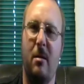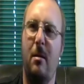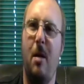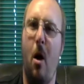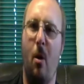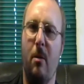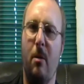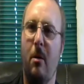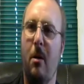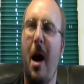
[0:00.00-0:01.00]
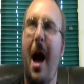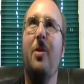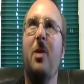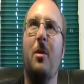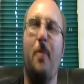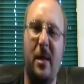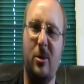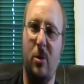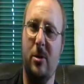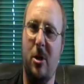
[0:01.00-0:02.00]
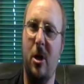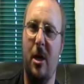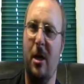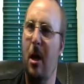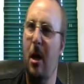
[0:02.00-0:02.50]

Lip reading: No, I think the pacing was good.